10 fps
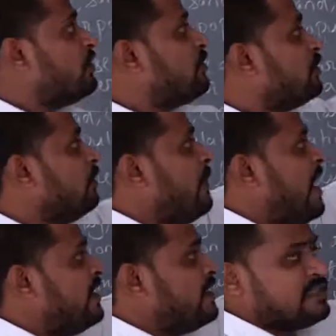to
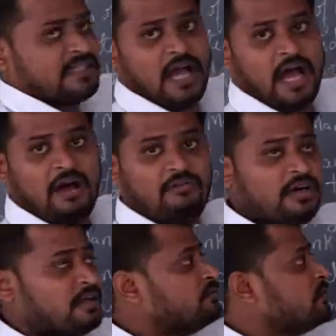manage
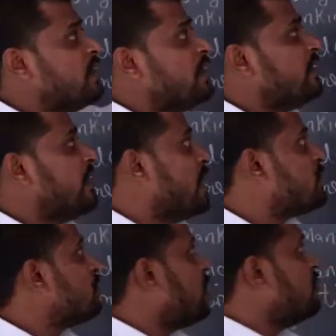our
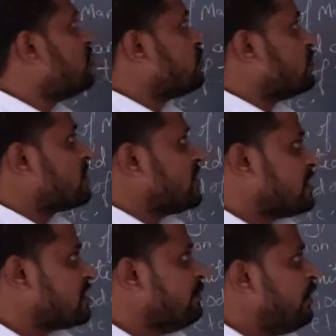natural
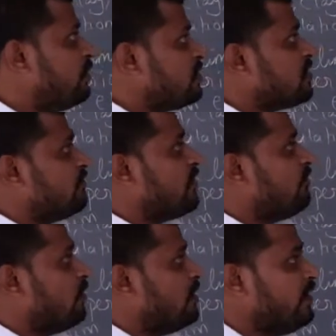resources because of the
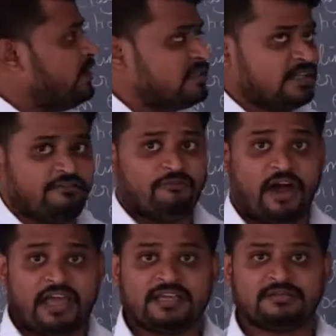following reason.
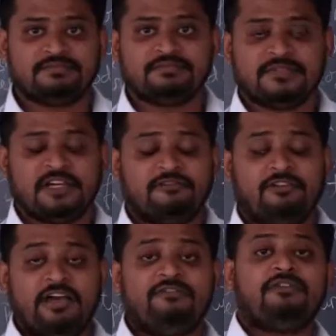Why
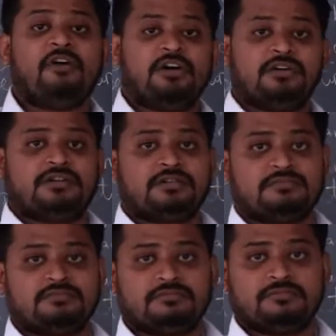
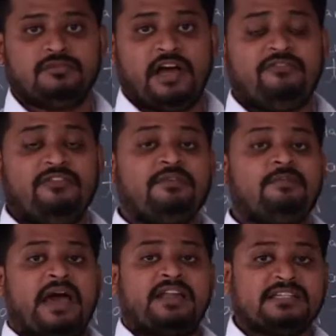we
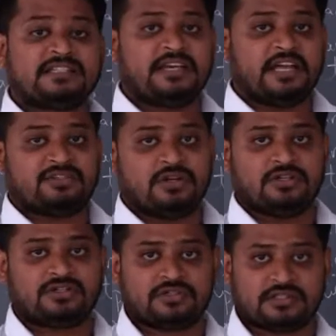manage the natural
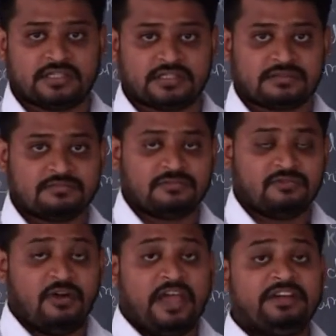resources,
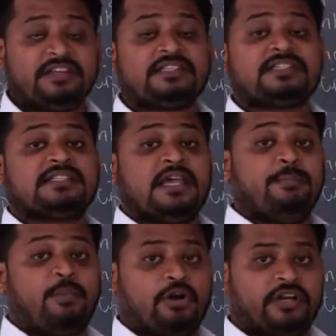why it is
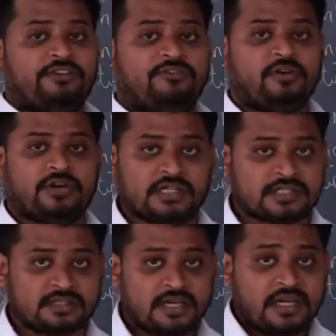important for
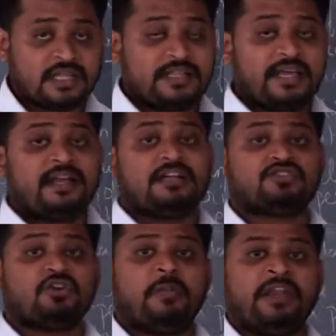us. There are
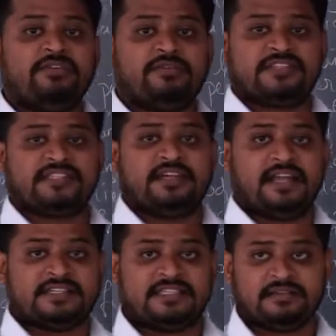so many questions
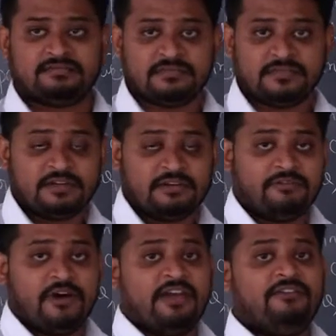arising,
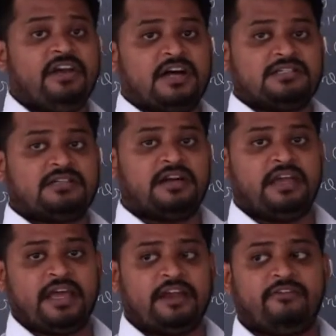why we are
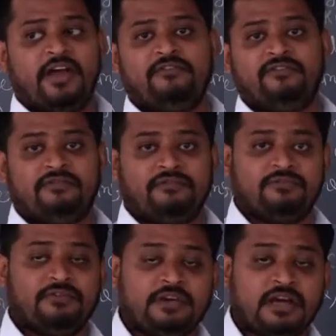studying and why
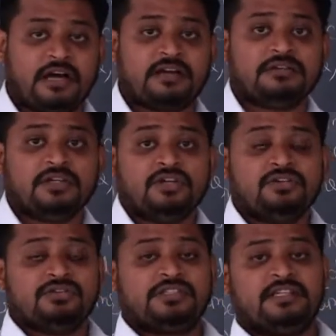we are
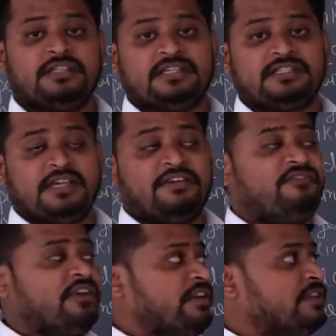using this.
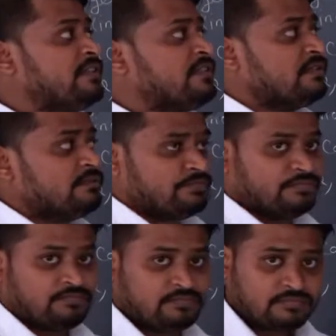If it is
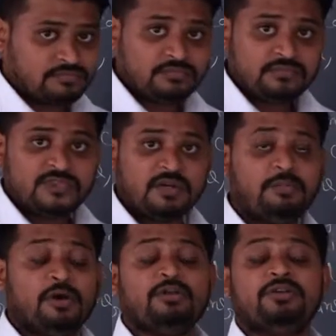
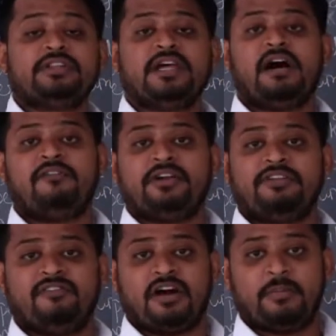pollute our
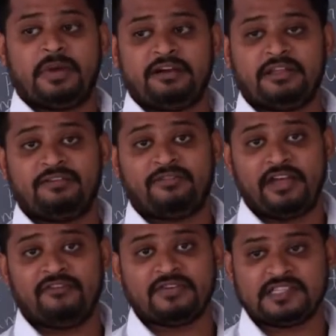environment, then
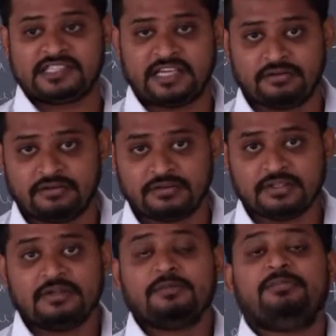why we will save?
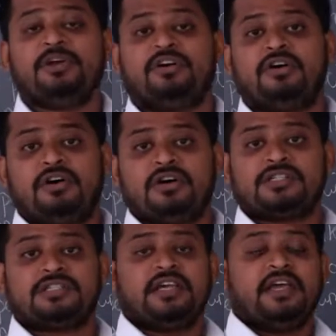Because